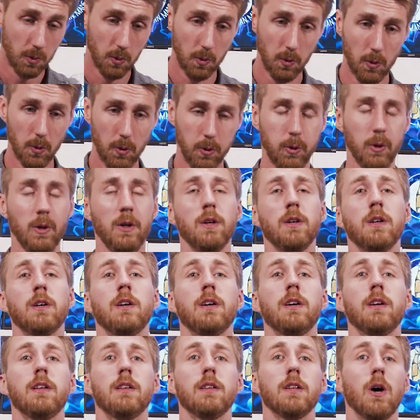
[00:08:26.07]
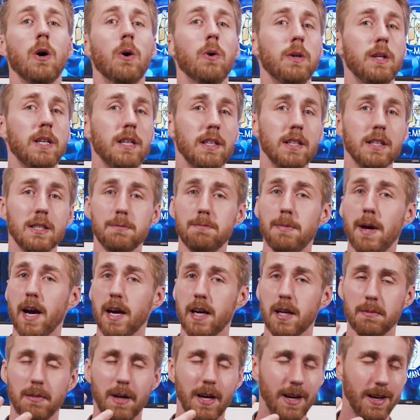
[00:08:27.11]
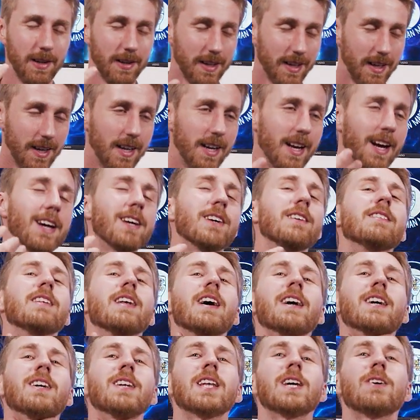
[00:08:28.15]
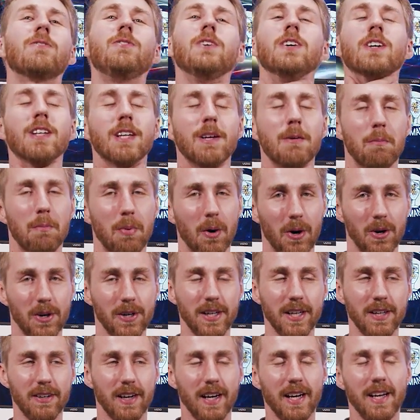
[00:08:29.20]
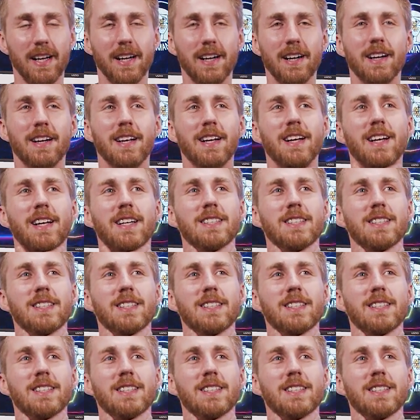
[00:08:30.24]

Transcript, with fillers: Whew. The oakiness back, and again, I can like feel it burning right here.